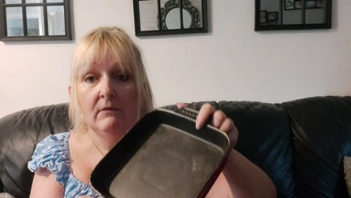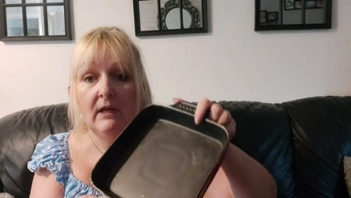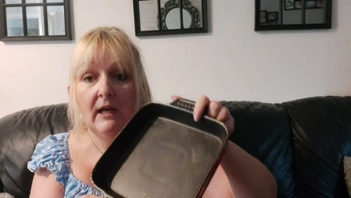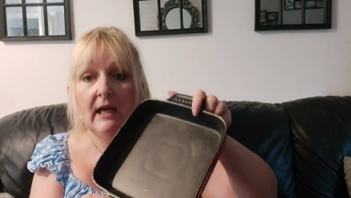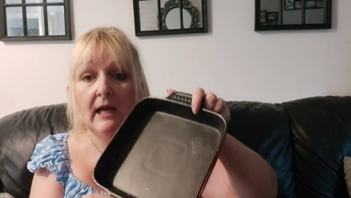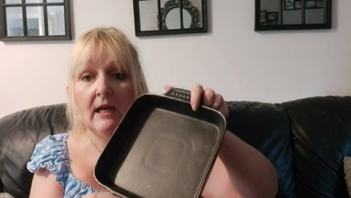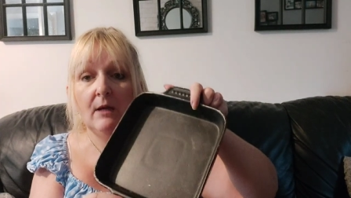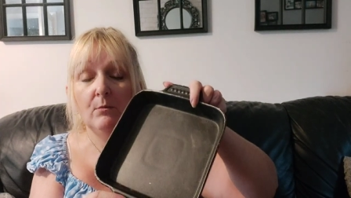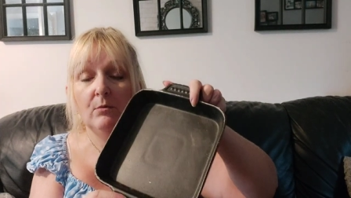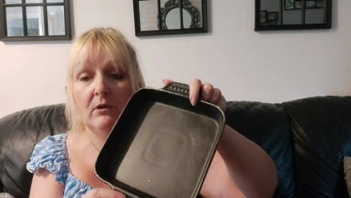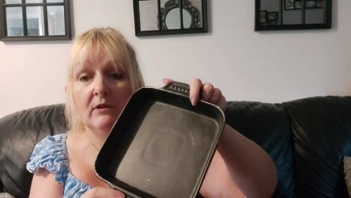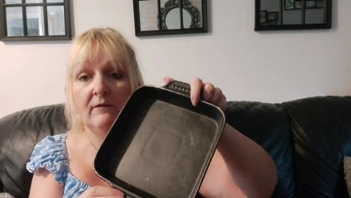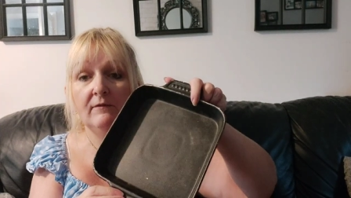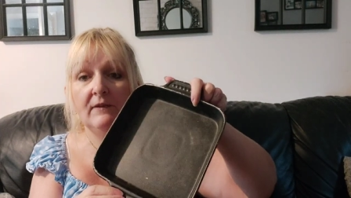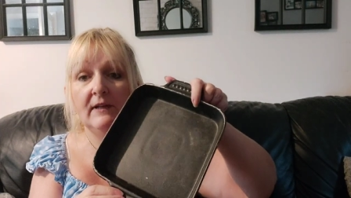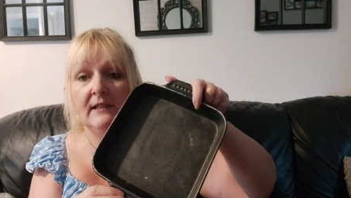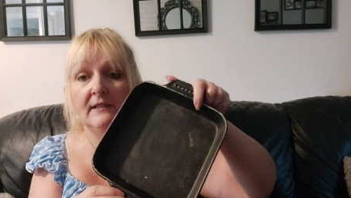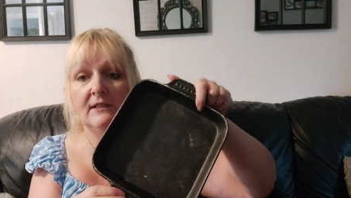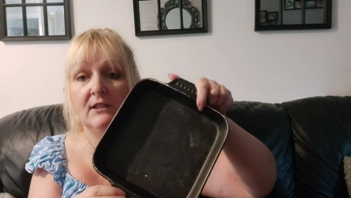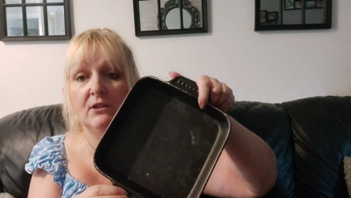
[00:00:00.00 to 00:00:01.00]
I will
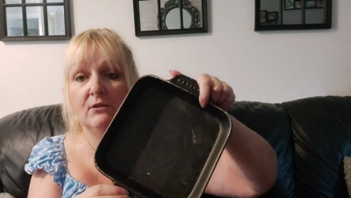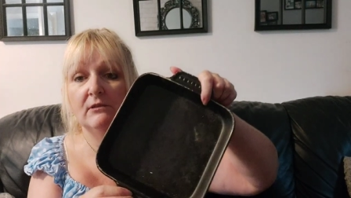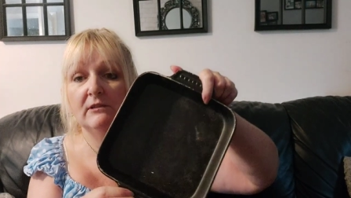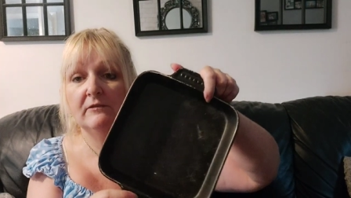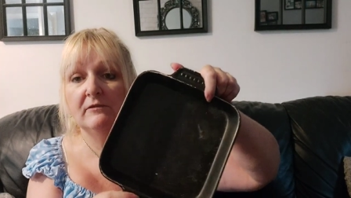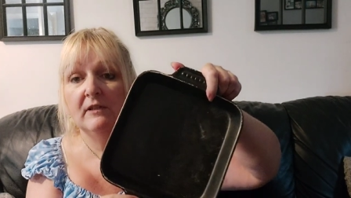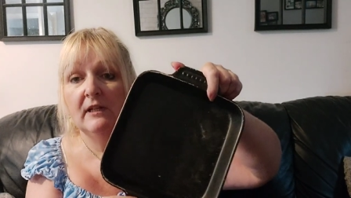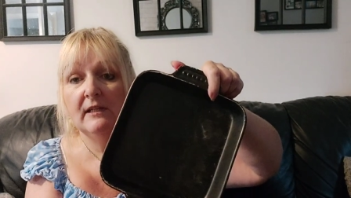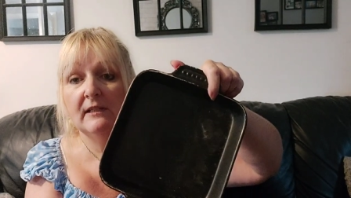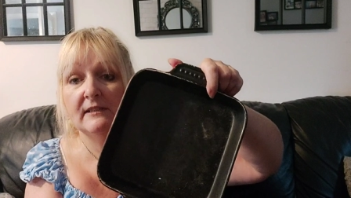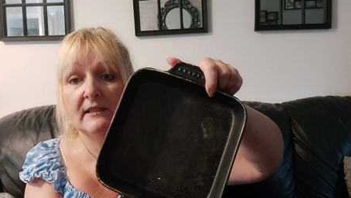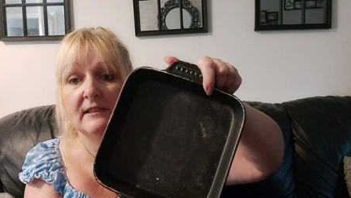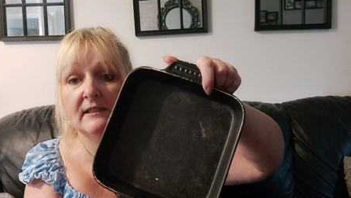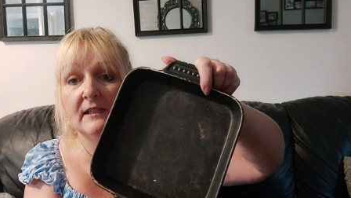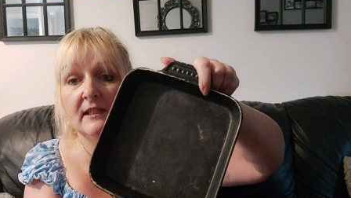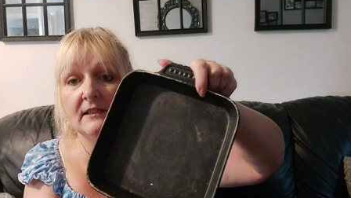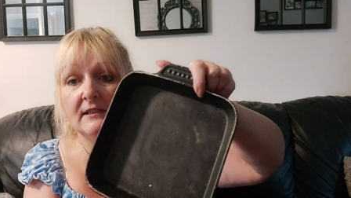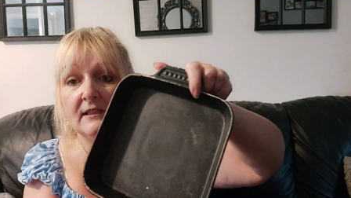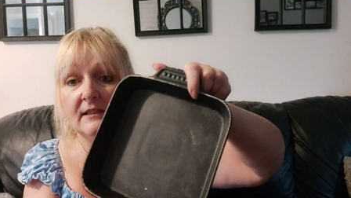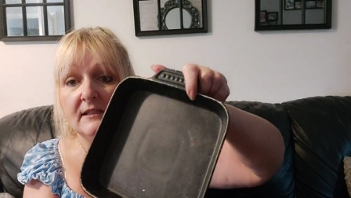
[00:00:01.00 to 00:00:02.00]
find a use for it. As I
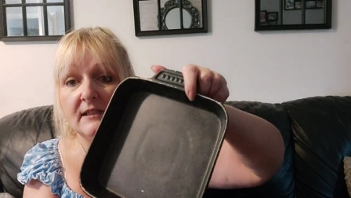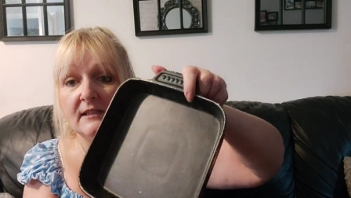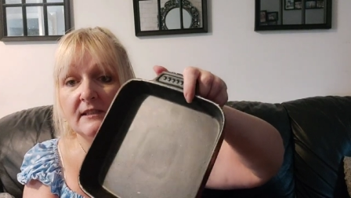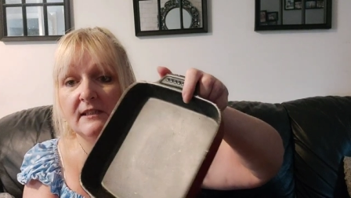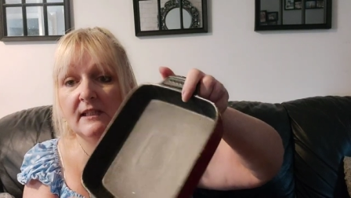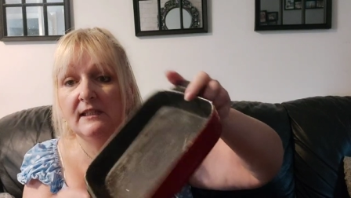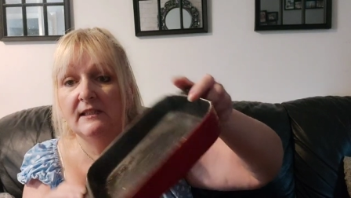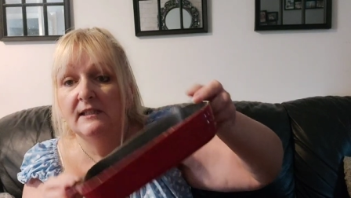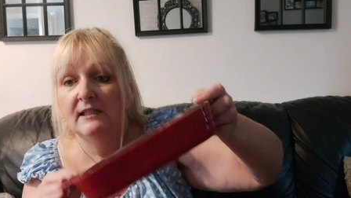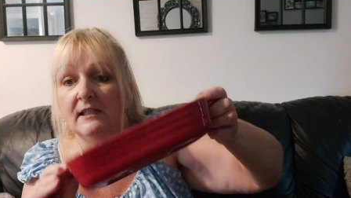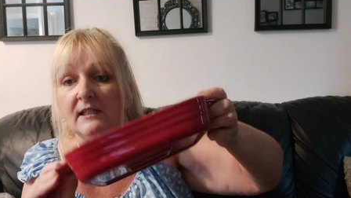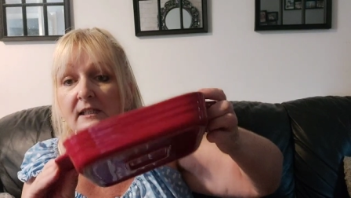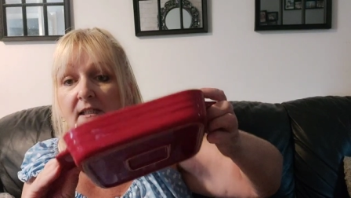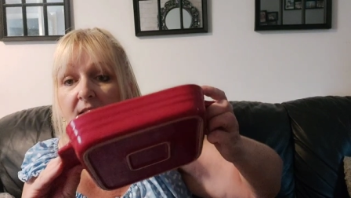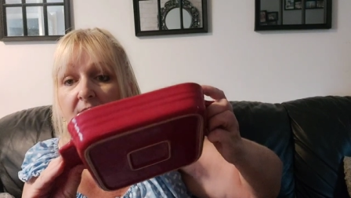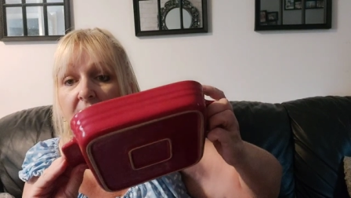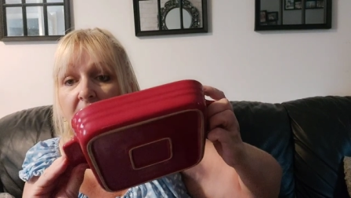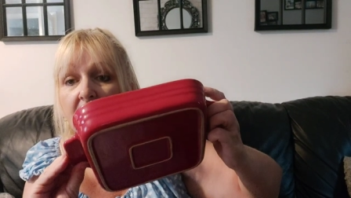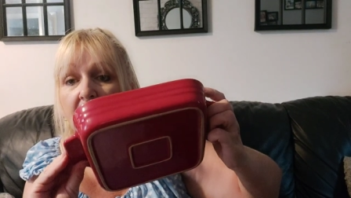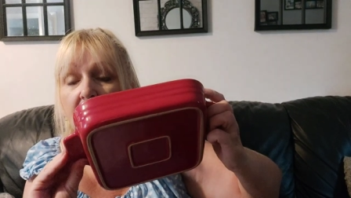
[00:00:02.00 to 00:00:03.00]
said, it does need a
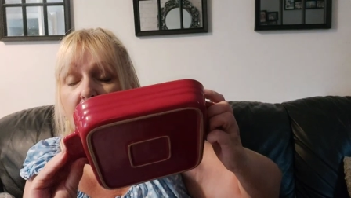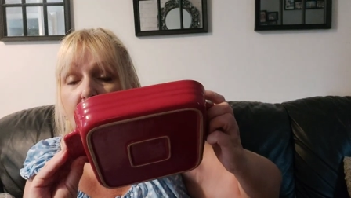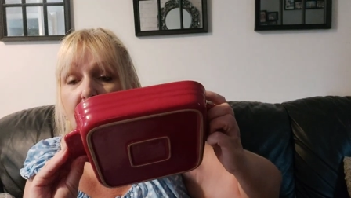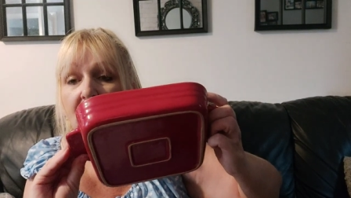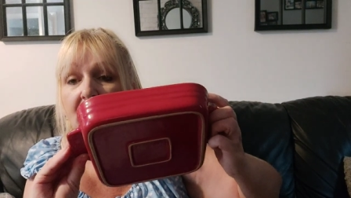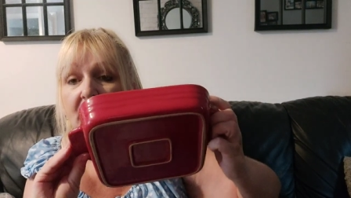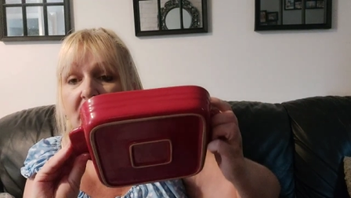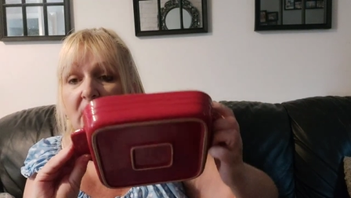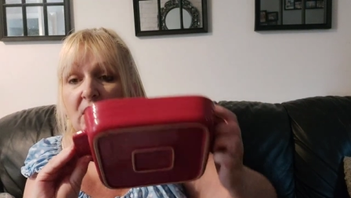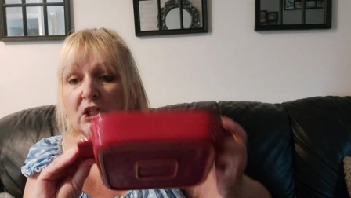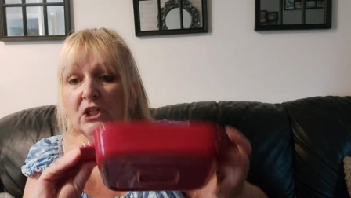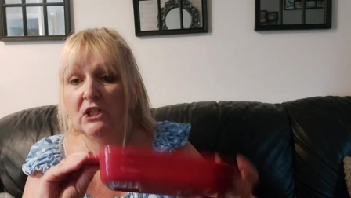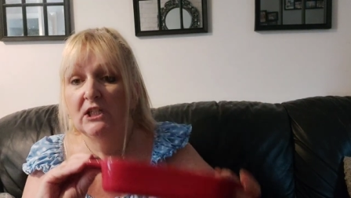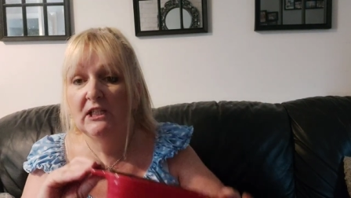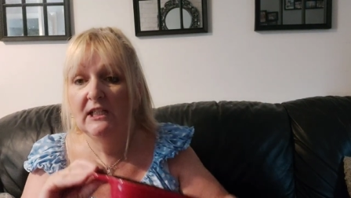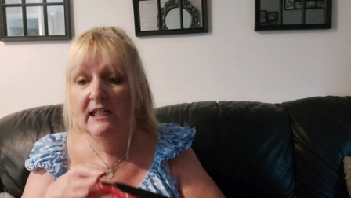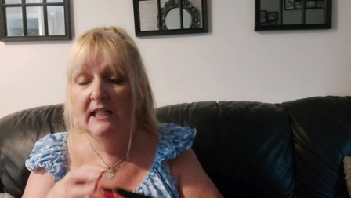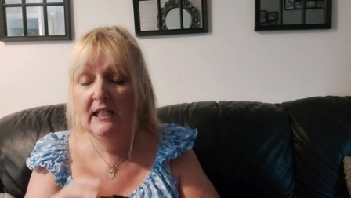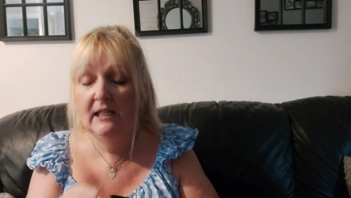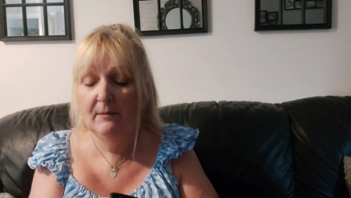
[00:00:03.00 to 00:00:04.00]
bloody good
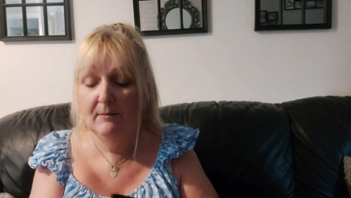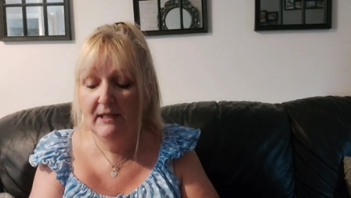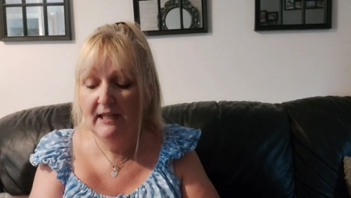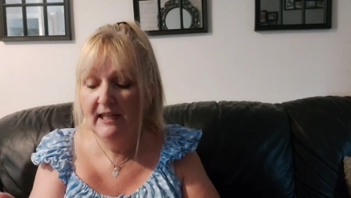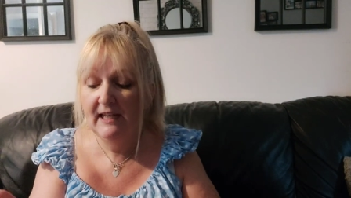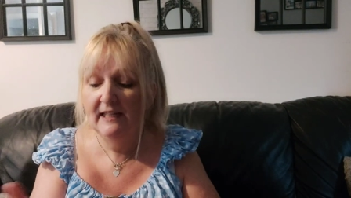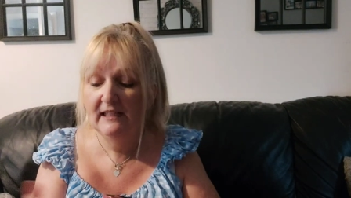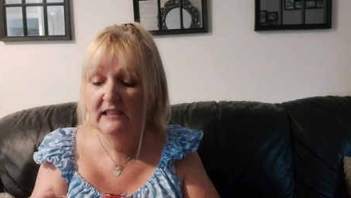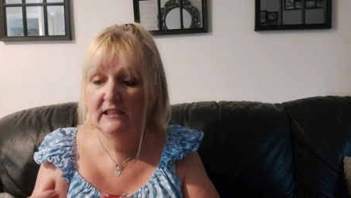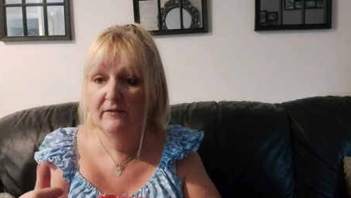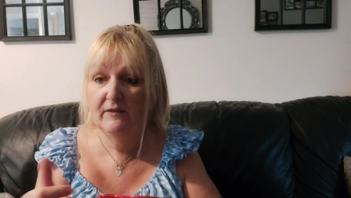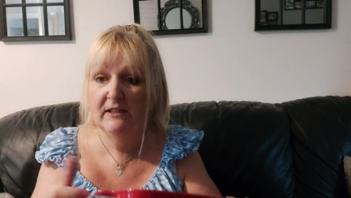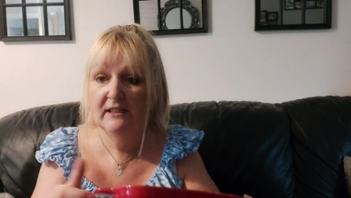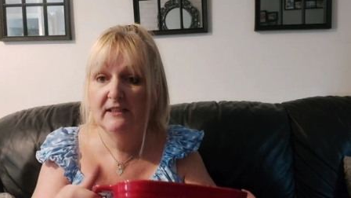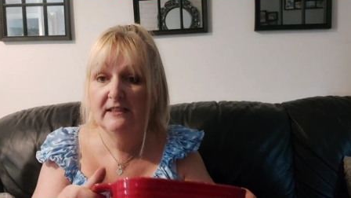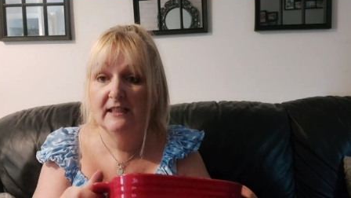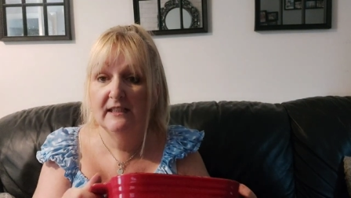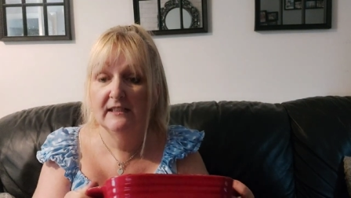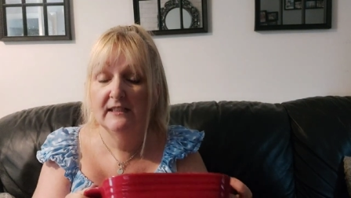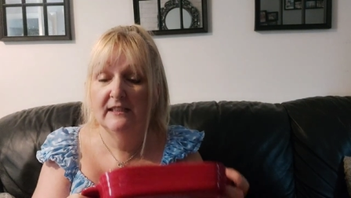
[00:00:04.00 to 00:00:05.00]
clean, and my hands feel
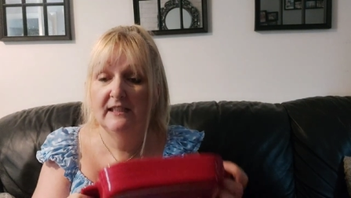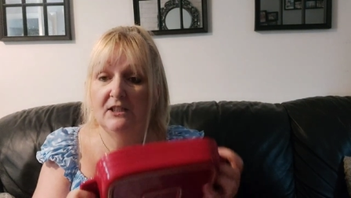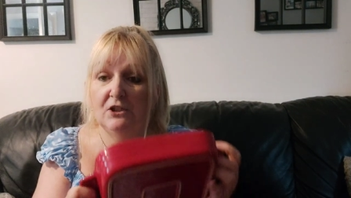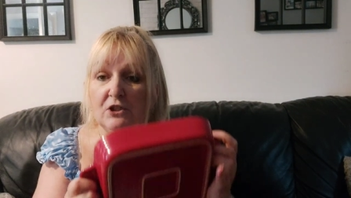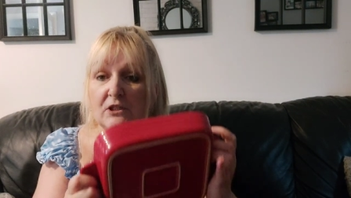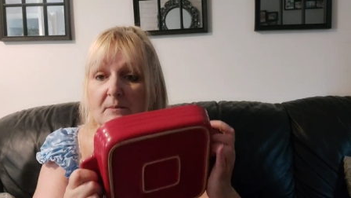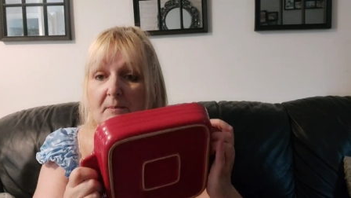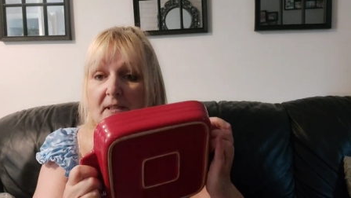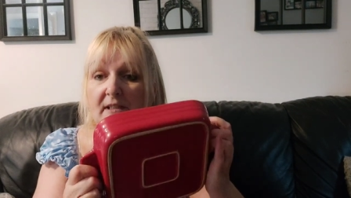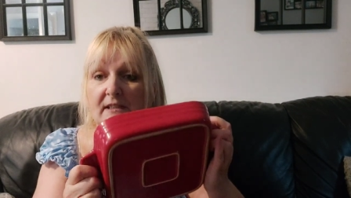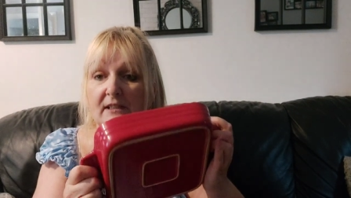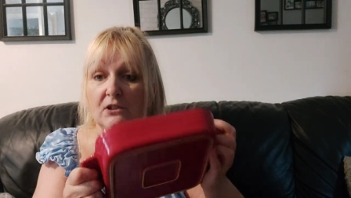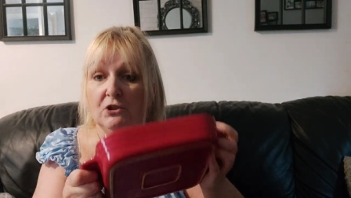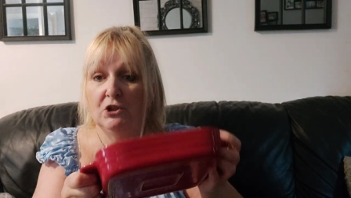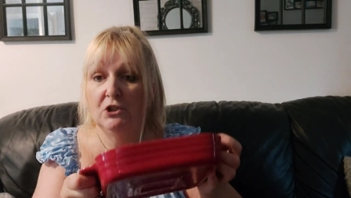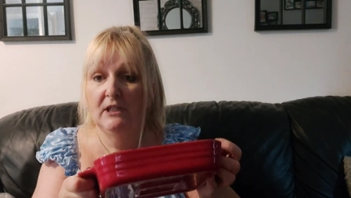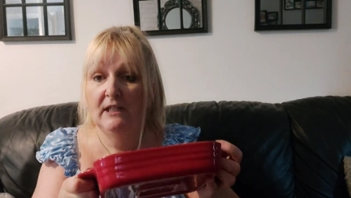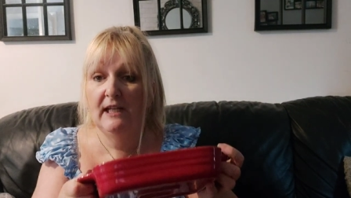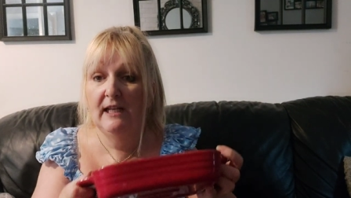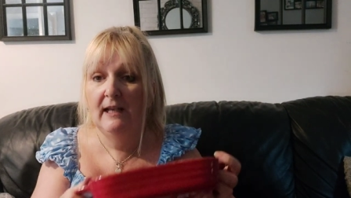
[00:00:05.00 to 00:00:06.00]
dusty just by
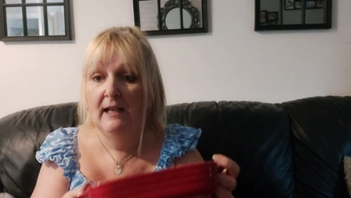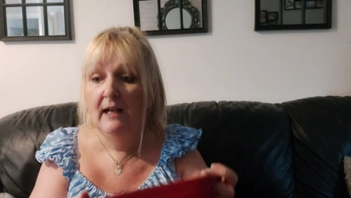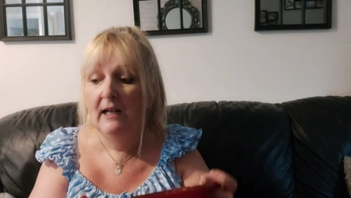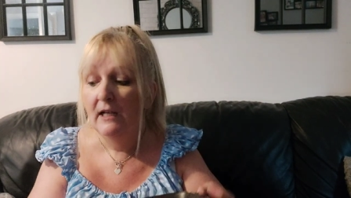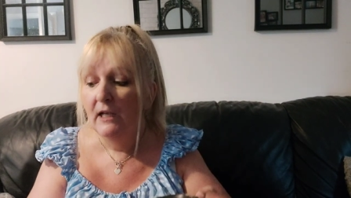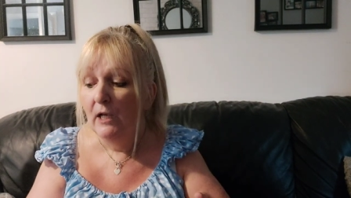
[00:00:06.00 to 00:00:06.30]
touching it.